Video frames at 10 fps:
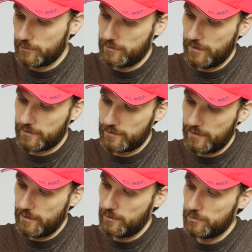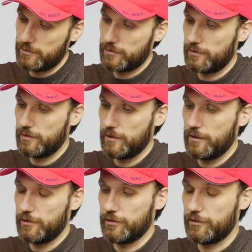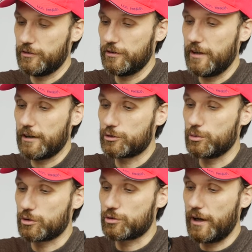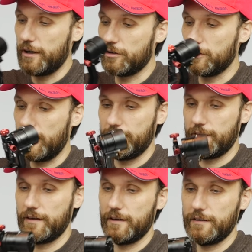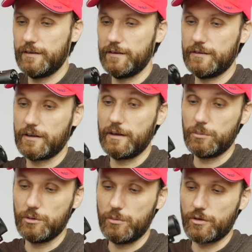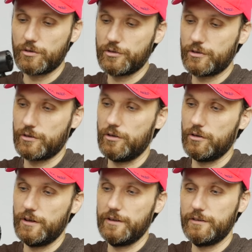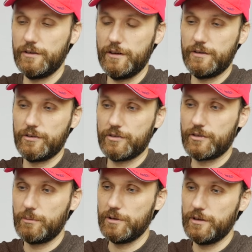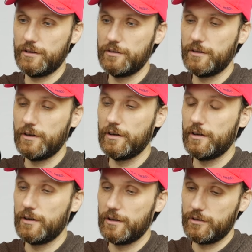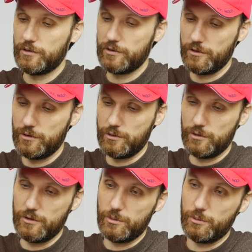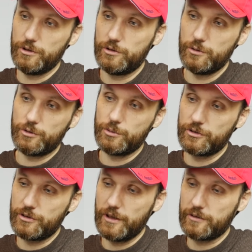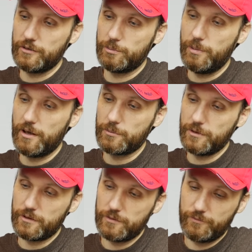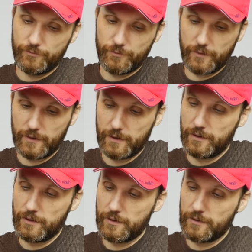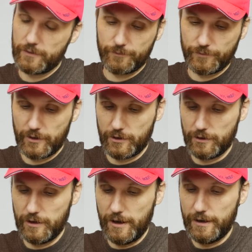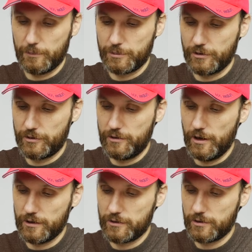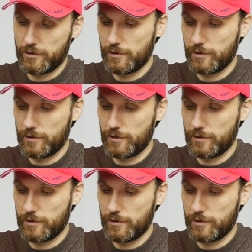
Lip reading: Take that out. So this is the actual cradle and the gimbal motors. They're all in this assembly here. So what we do is we just take this bottom here, line up this dot,